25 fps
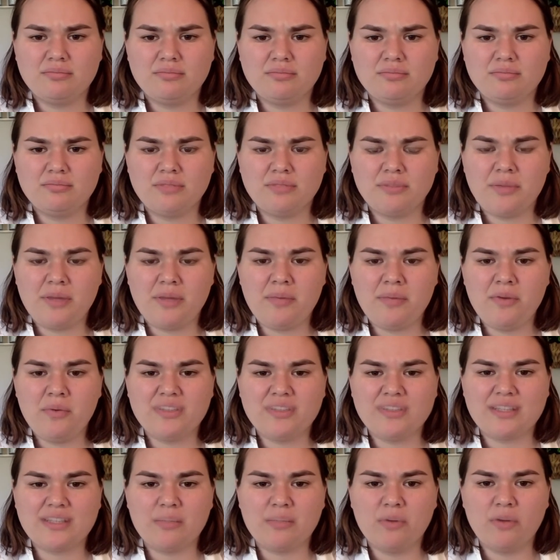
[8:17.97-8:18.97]
but maybe with
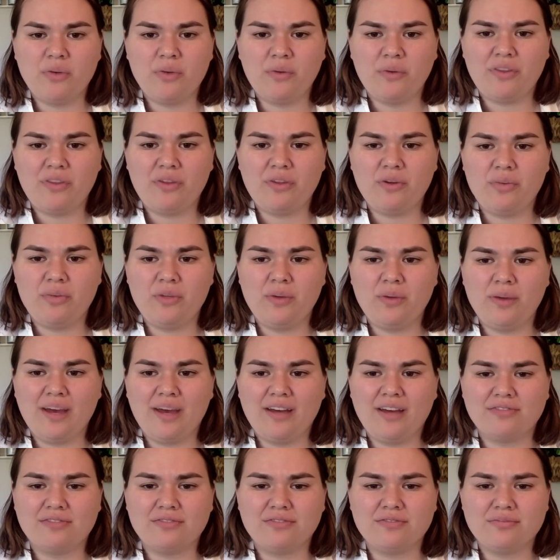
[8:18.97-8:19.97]
someone with whom you
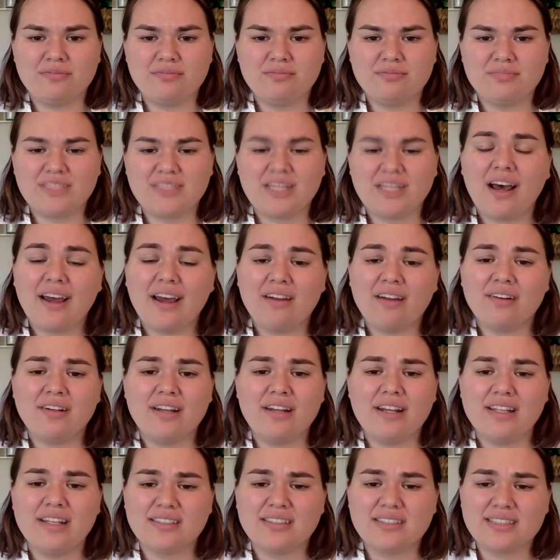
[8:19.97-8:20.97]
have
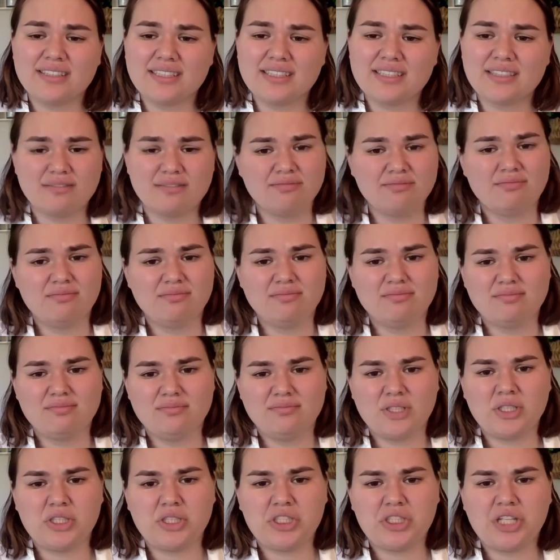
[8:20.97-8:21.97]
tiredness
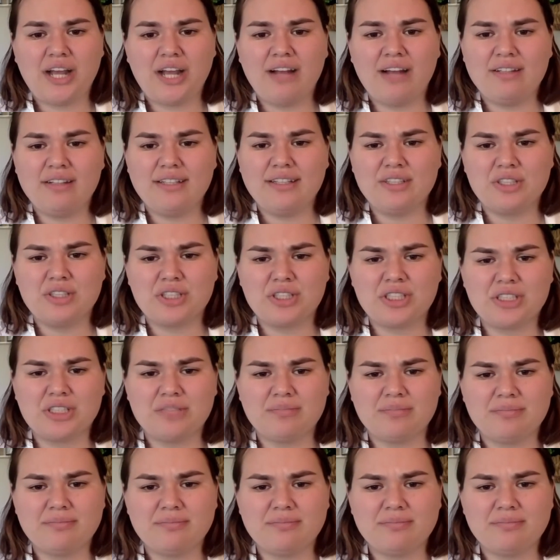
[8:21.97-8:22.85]
or challenge.